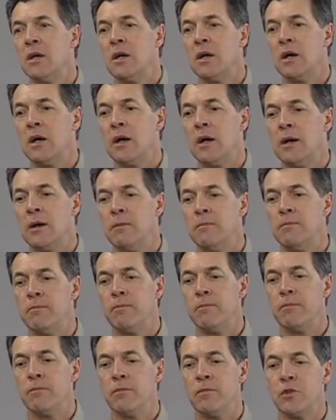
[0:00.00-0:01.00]
um,
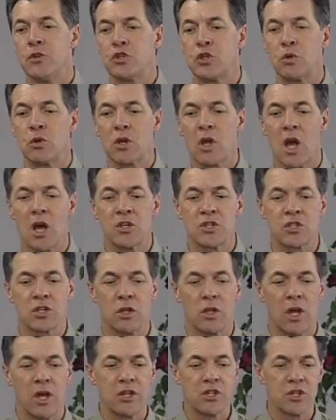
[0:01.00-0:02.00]
the two
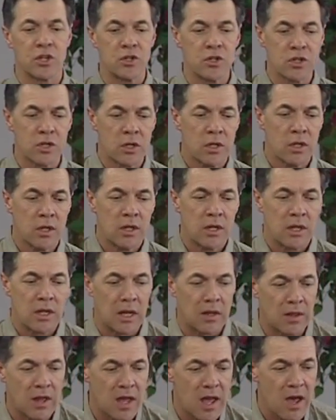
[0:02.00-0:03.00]
constellations
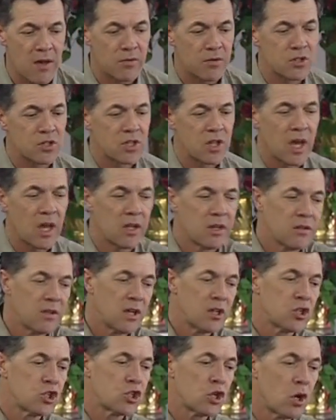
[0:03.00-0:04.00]
in the heavens that,
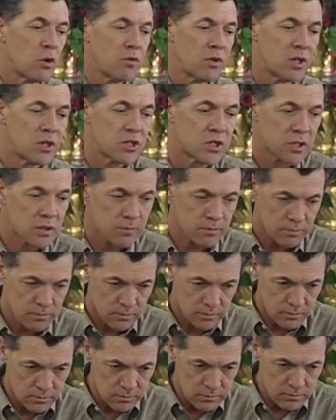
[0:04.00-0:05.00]
that show this
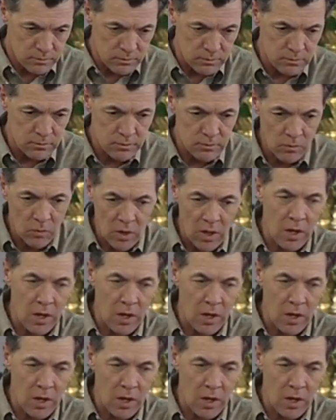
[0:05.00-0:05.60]
uh,